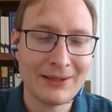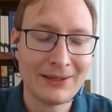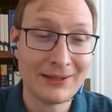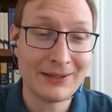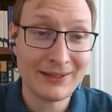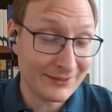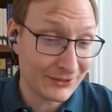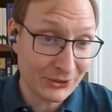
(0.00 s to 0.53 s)

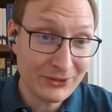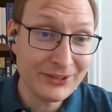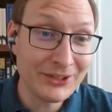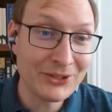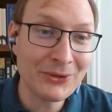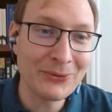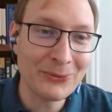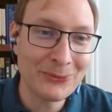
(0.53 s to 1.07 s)
It certainly,
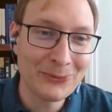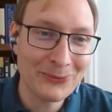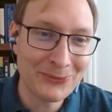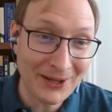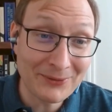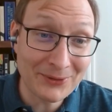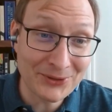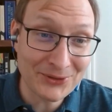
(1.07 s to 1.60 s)
though,
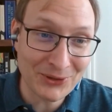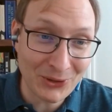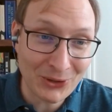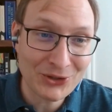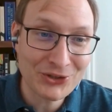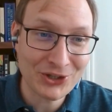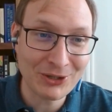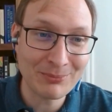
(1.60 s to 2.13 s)
favors
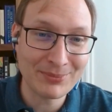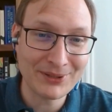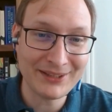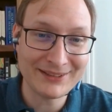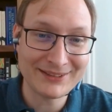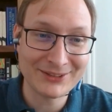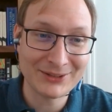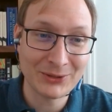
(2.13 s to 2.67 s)
large
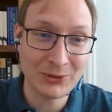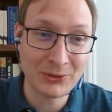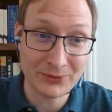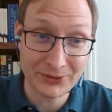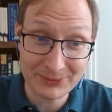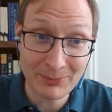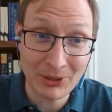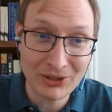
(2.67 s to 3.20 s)
companies
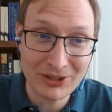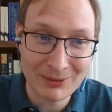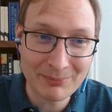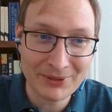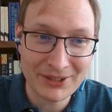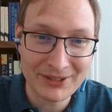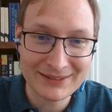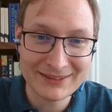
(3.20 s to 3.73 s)
over small
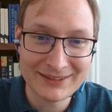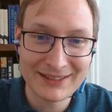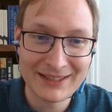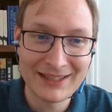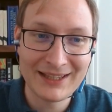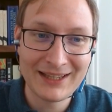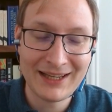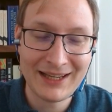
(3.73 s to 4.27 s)
companies.
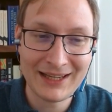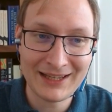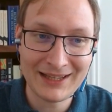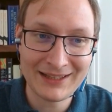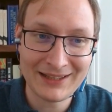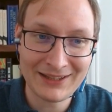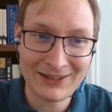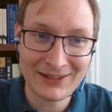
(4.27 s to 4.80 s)

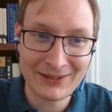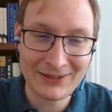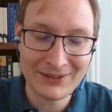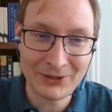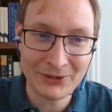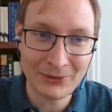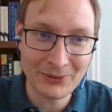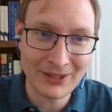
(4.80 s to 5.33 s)
And,
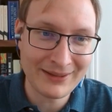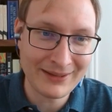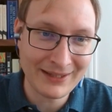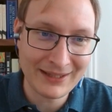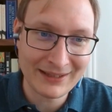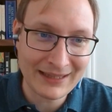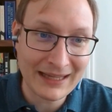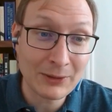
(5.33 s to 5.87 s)
I
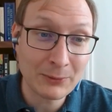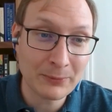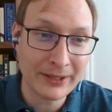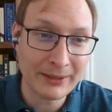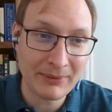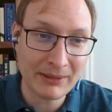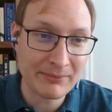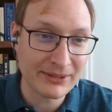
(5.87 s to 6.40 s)
think in that
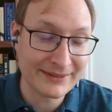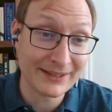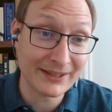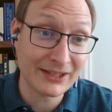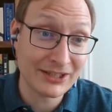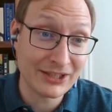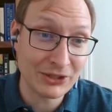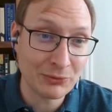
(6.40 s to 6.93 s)
way, maybe it's a
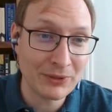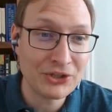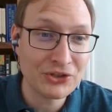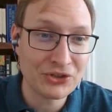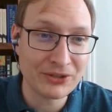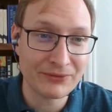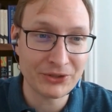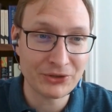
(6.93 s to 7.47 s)

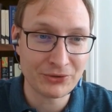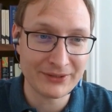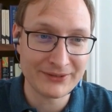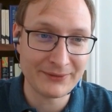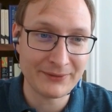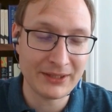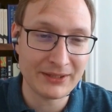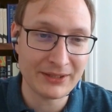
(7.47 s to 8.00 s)
continuation of the
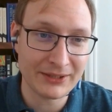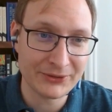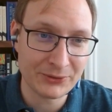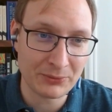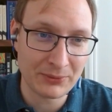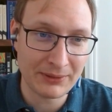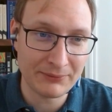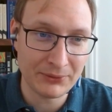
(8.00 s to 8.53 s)
trends of the
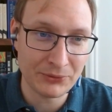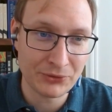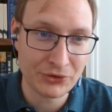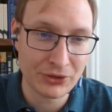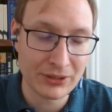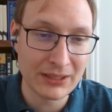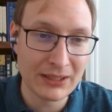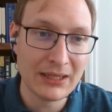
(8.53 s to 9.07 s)
Industrial
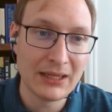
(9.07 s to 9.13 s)
Revolution.